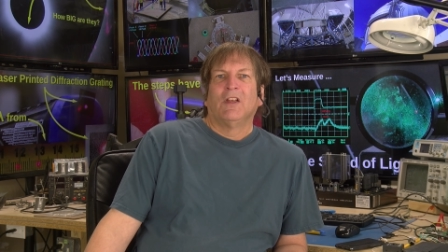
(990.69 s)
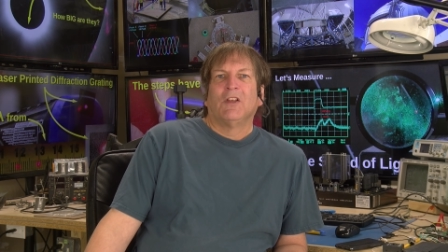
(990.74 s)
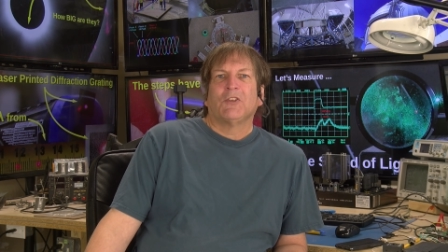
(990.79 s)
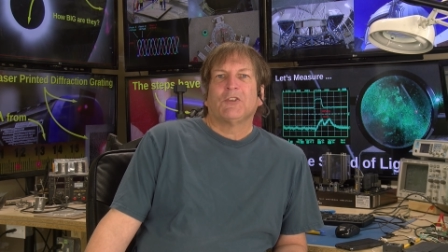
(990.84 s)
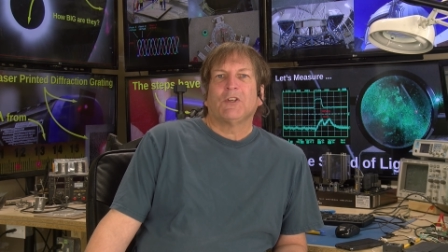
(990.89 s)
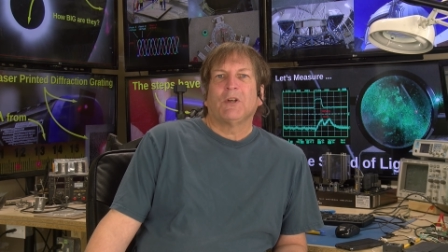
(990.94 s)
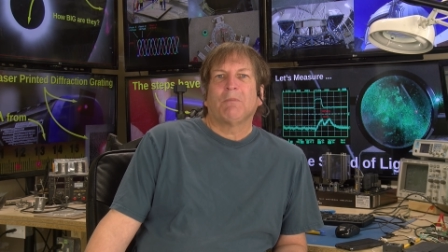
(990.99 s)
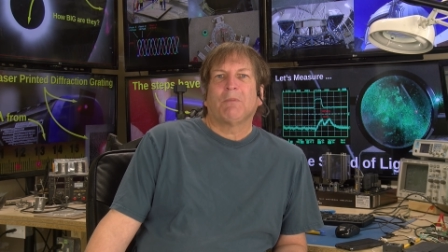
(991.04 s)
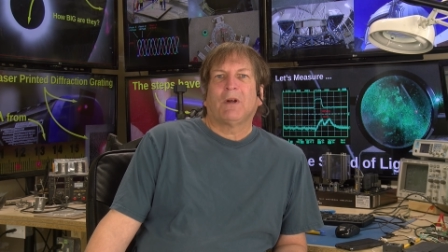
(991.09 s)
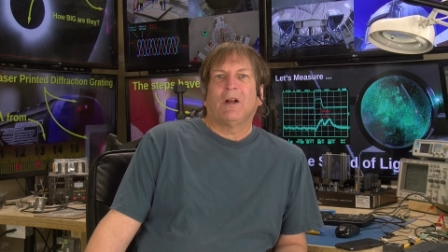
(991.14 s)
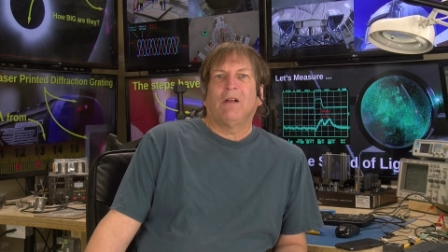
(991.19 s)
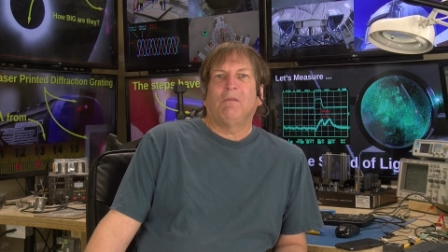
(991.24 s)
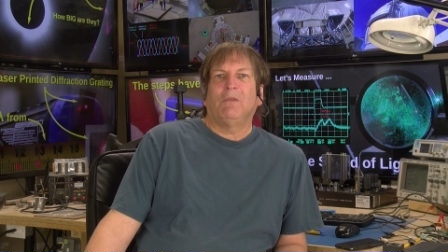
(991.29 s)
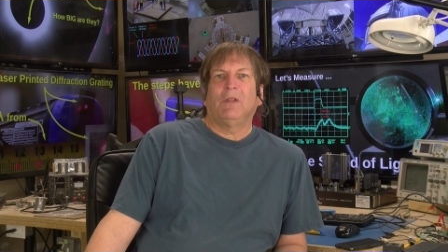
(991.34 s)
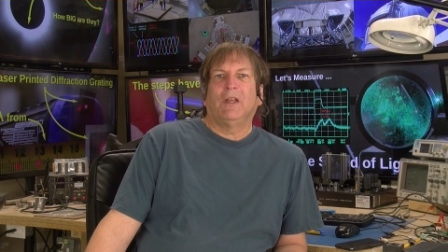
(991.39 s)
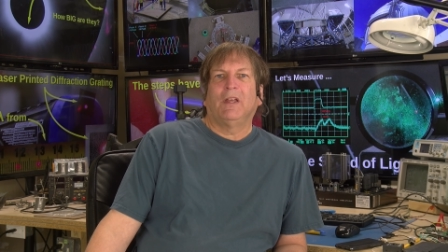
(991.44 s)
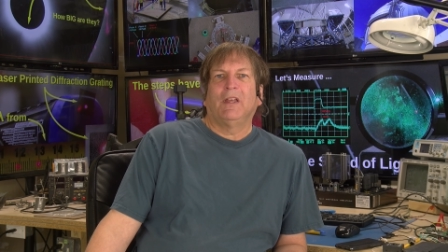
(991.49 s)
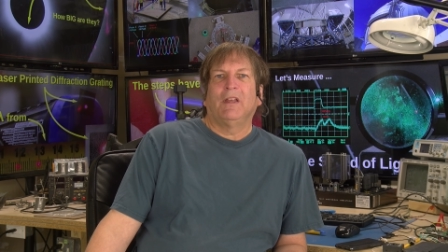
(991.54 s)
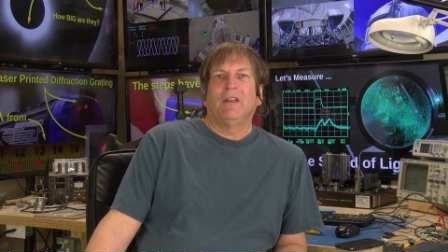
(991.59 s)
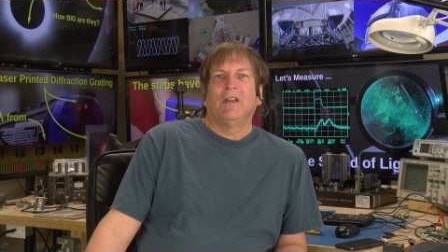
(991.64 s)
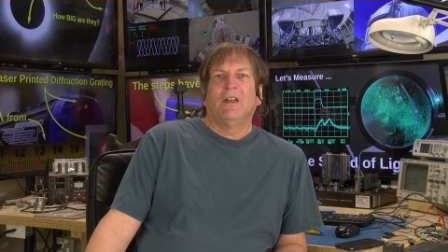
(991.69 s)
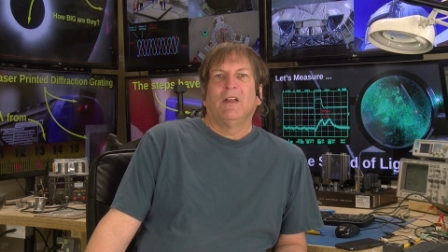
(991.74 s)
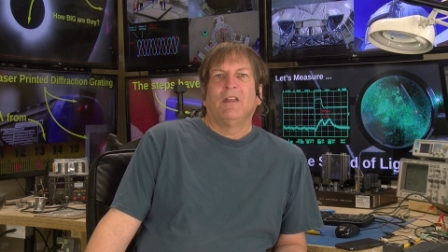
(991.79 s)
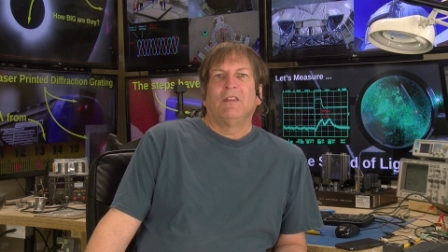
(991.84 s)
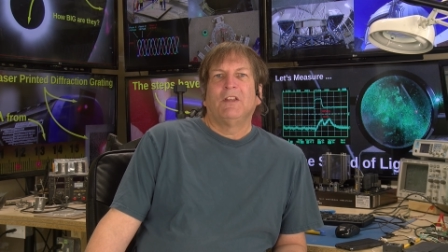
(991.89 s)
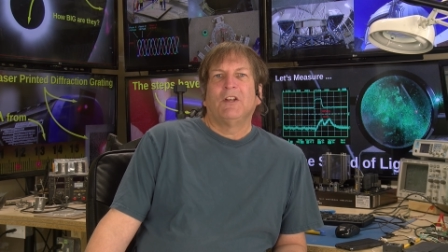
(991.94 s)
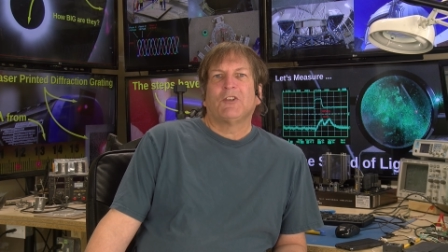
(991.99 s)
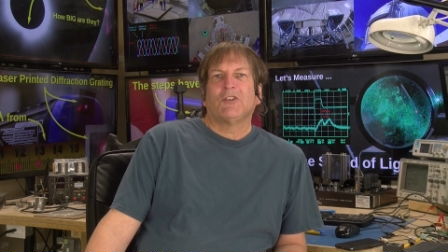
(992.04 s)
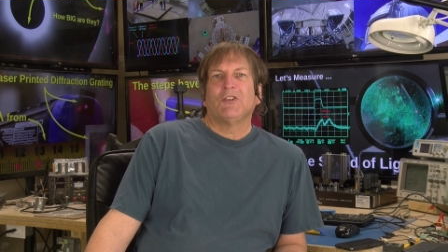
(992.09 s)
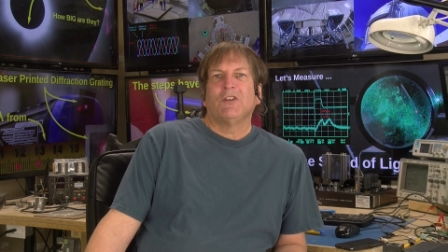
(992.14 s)
So probably
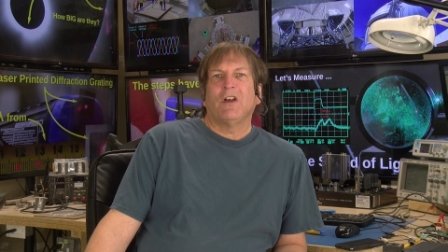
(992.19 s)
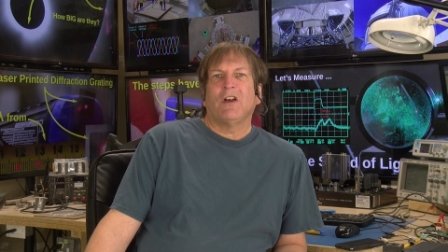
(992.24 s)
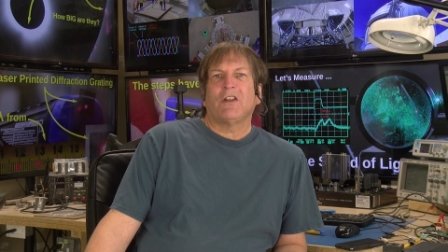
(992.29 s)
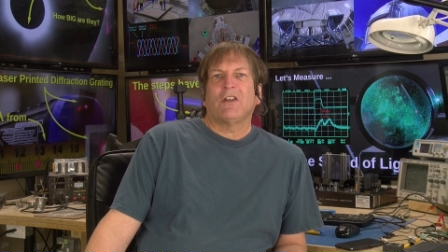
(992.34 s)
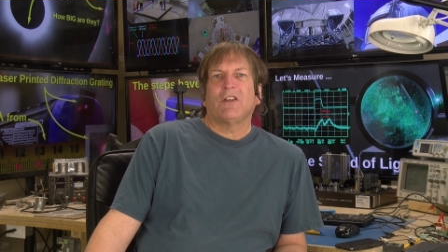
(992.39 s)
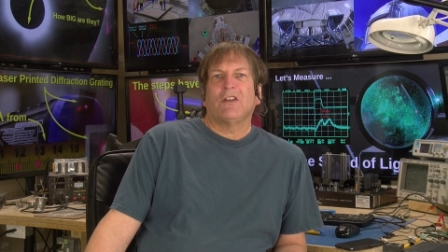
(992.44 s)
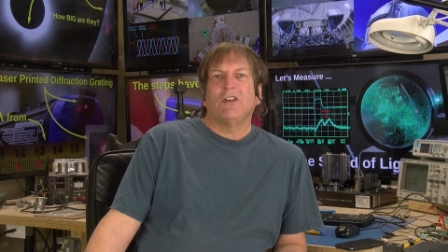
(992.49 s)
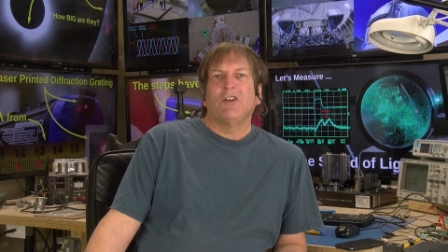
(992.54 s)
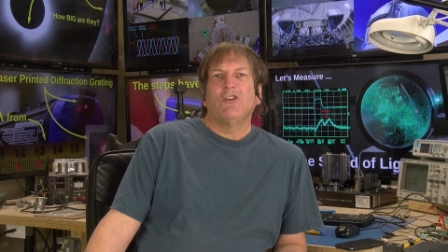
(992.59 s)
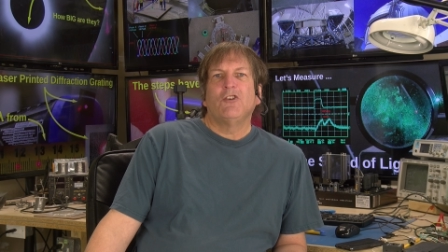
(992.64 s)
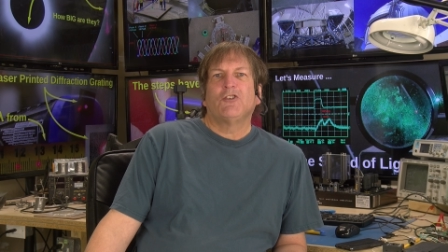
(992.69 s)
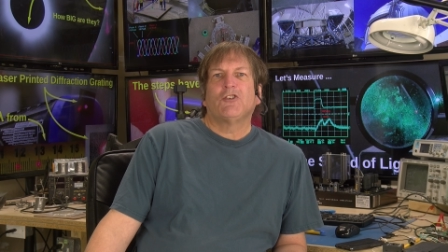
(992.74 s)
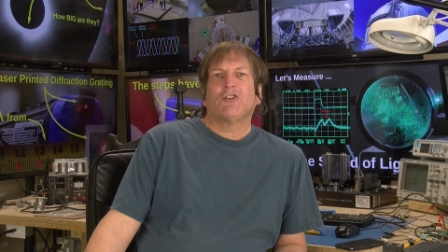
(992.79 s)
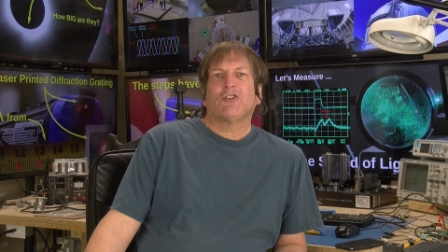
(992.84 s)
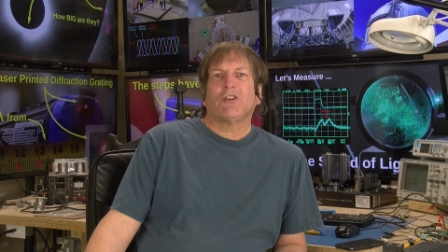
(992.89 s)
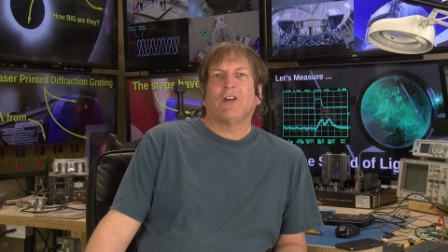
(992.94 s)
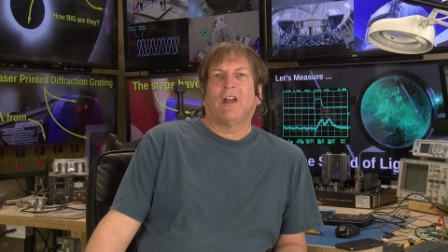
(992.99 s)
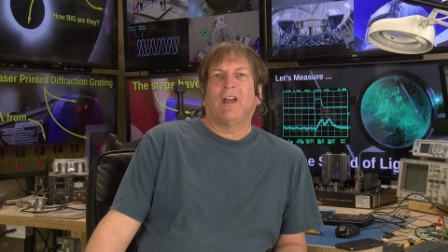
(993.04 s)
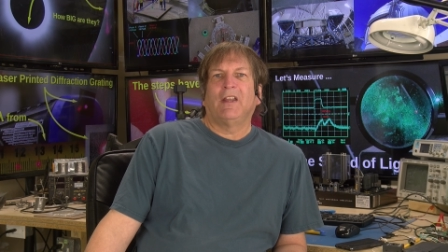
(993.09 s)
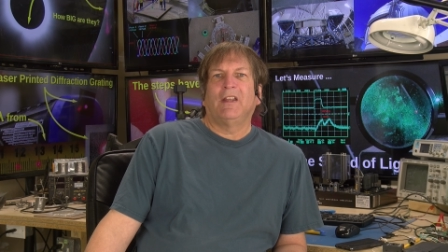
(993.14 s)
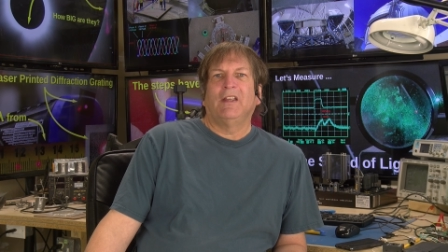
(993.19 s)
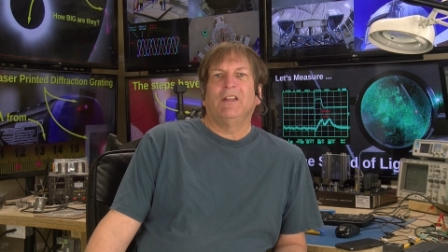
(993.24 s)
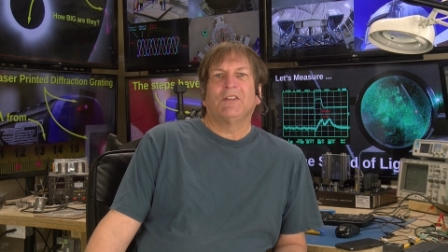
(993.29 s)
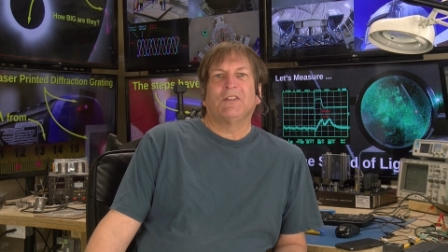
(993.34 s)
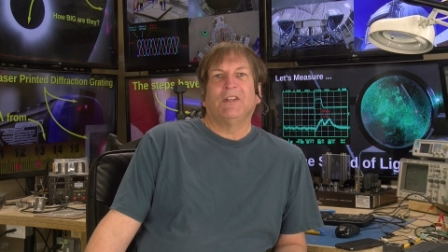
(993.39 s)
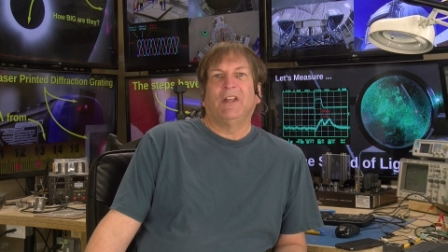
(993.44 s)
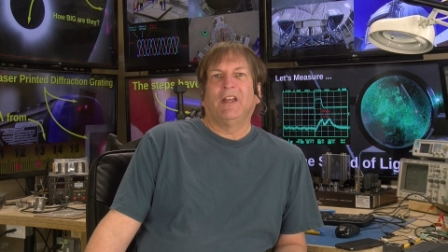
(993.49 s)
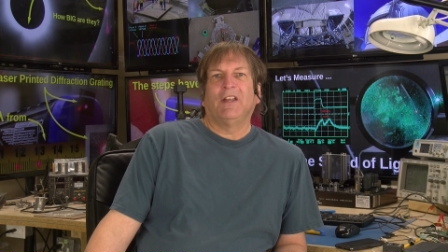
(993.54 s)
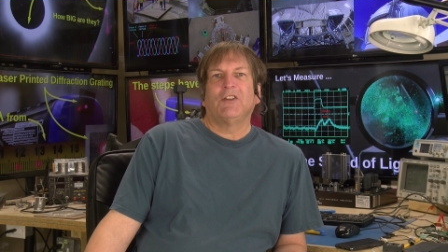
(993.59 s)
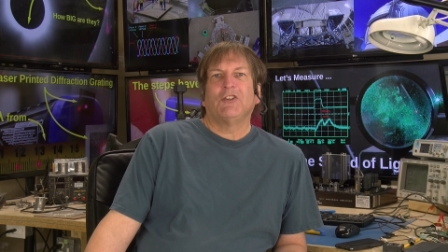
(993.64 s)
there's not a huge Chinese
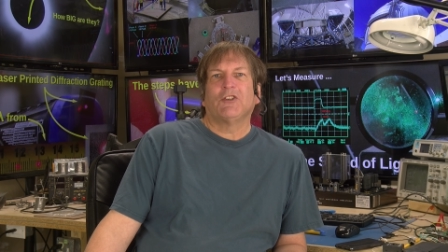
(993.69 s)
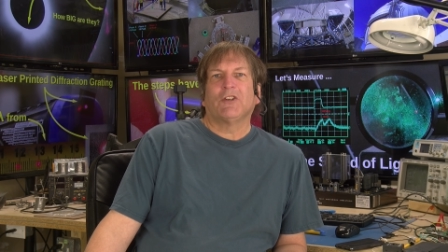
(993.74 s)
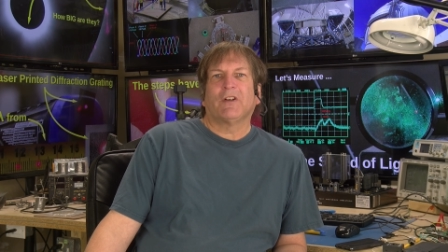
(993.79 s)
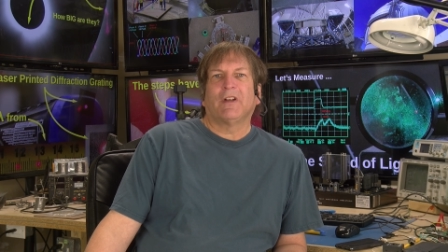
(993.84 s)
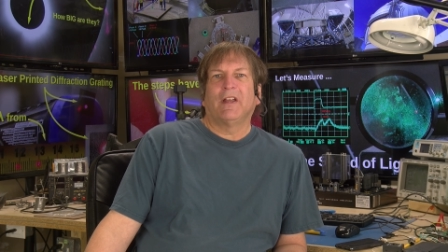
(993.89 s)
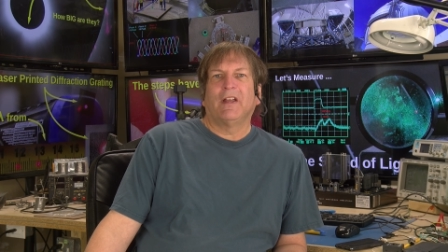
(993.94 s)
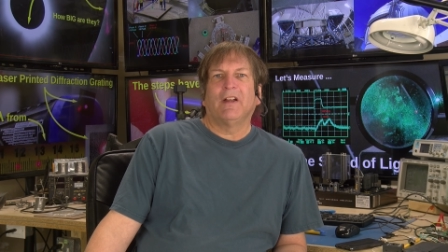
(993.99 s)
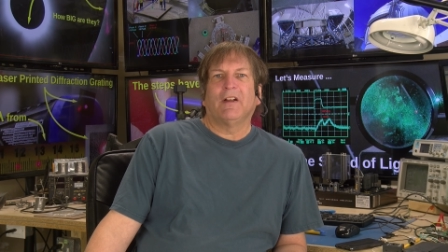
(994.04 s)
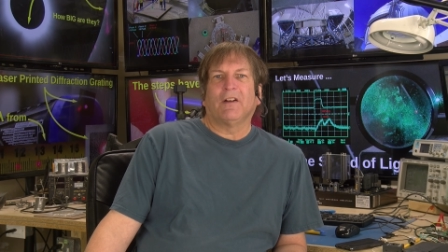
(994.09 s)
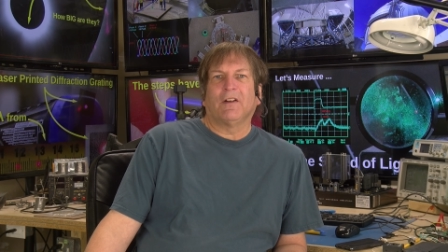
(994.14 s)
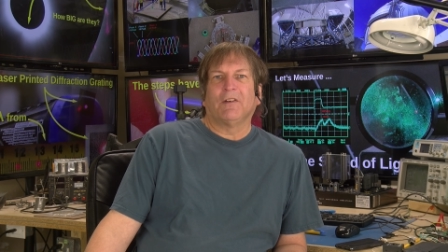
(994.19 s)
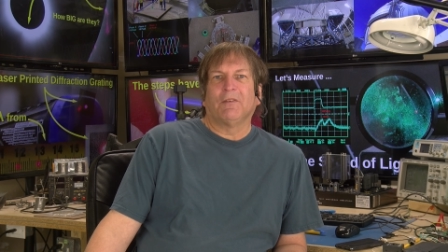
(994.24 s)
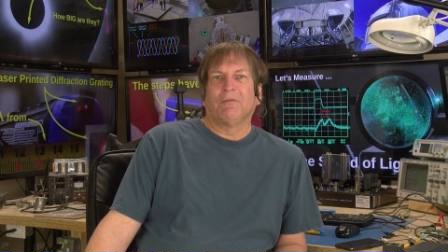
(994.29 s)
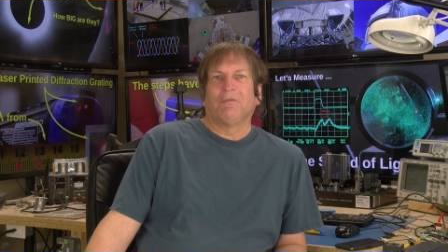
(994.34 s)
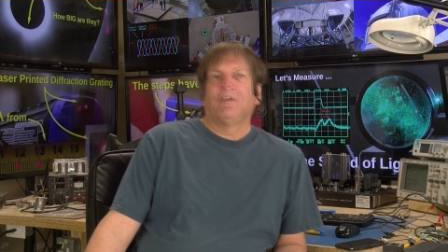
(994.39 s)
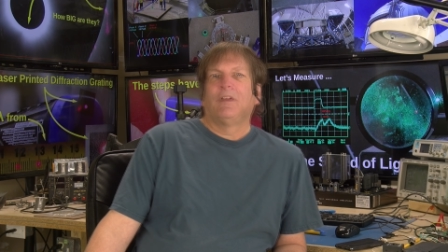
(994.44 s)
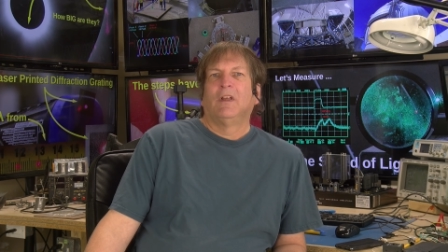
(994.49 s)
danger here.